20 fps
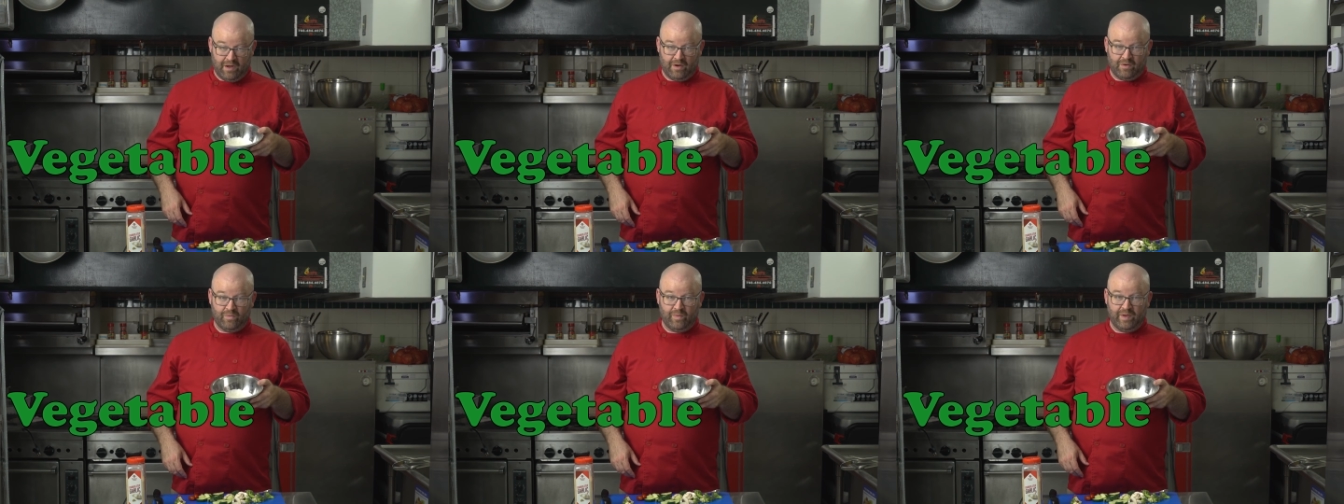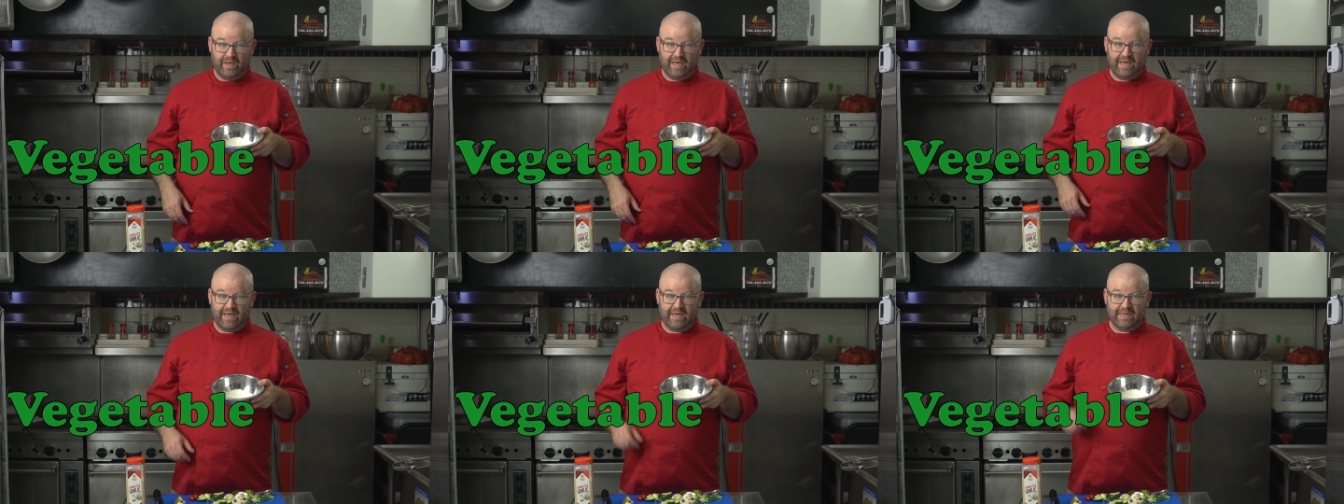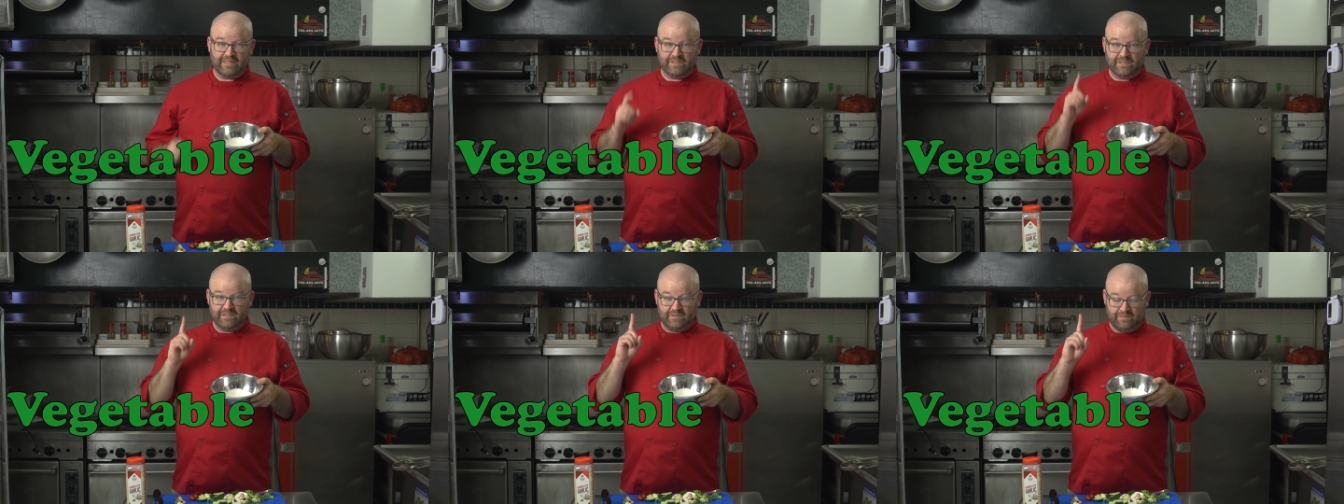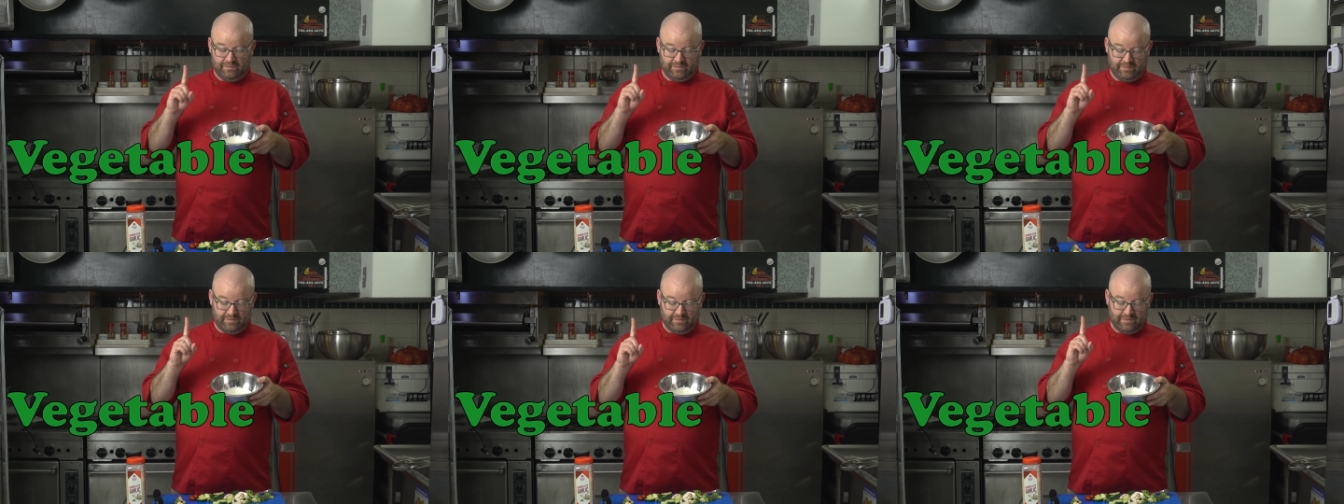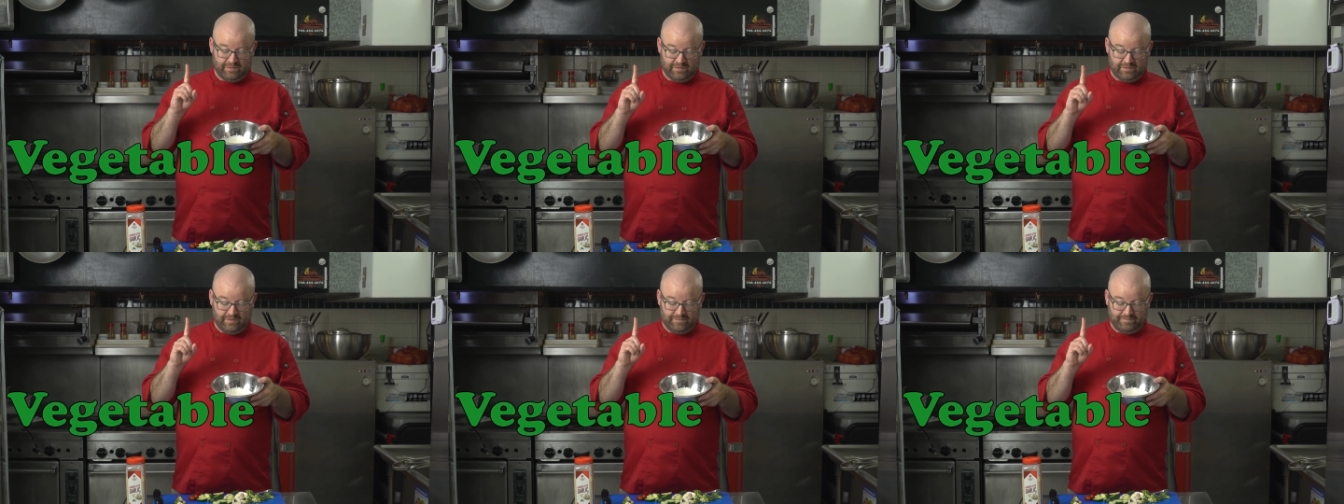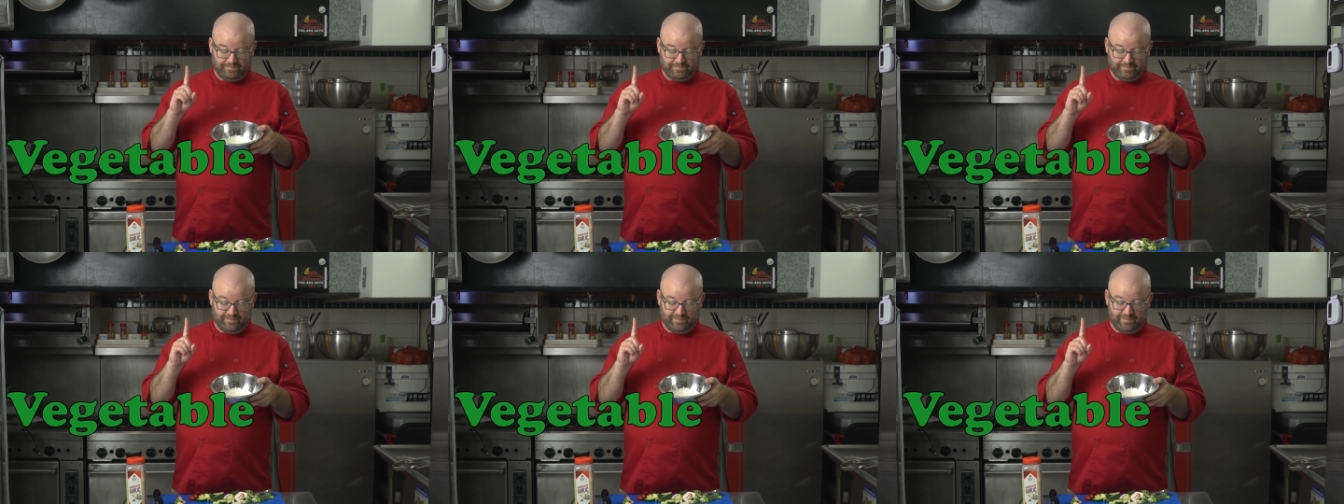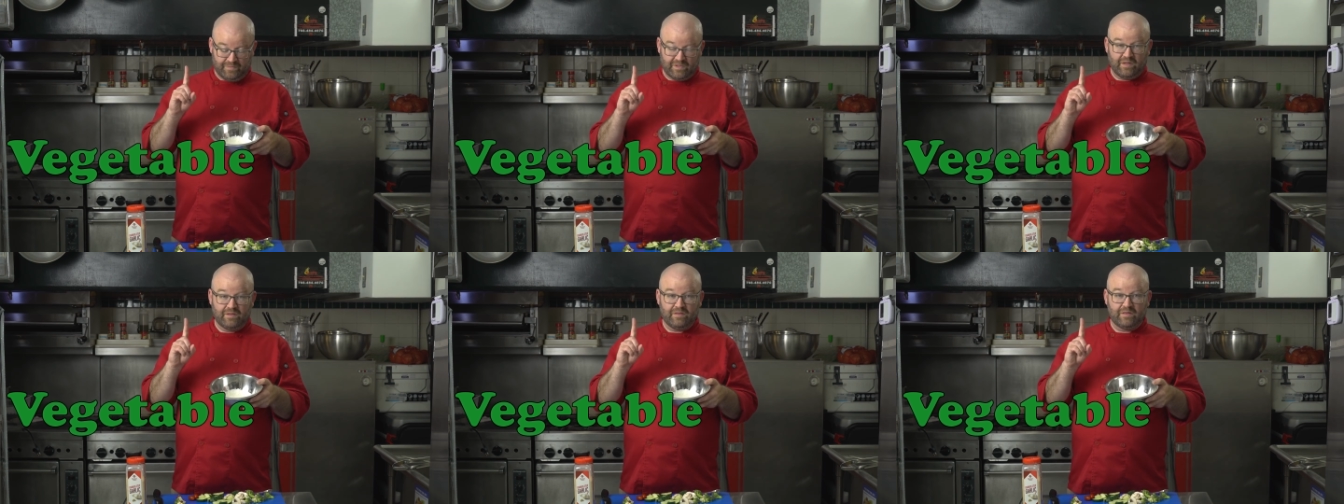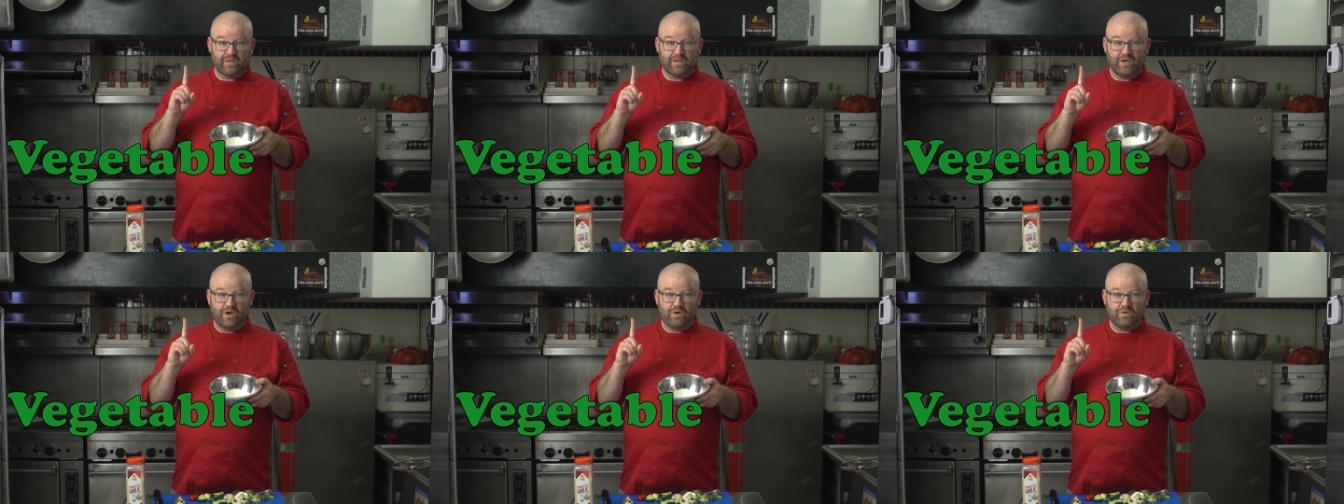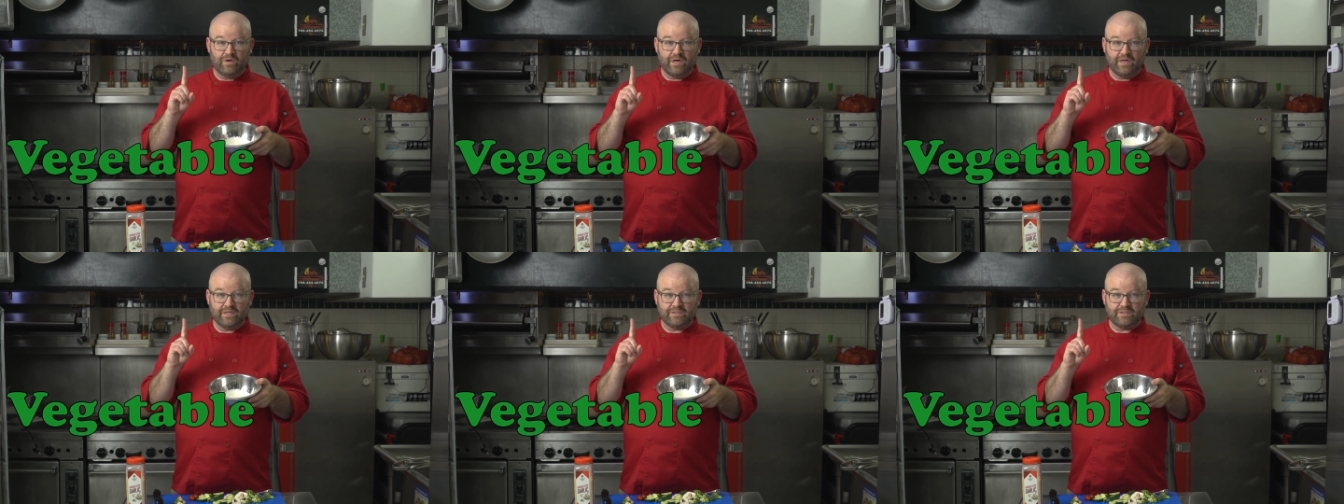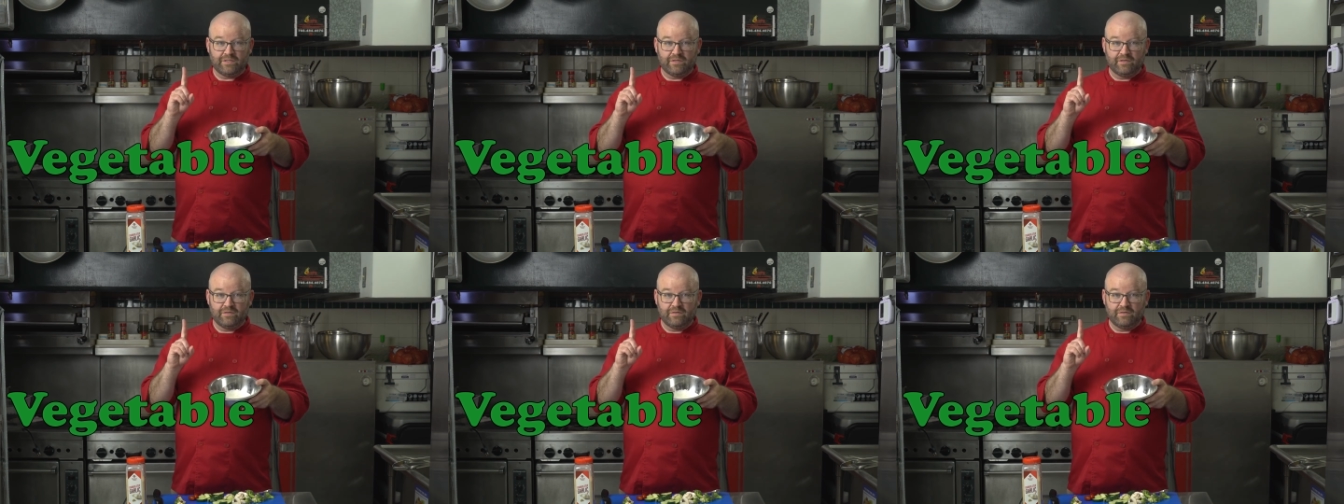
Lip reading: We had the yogurt,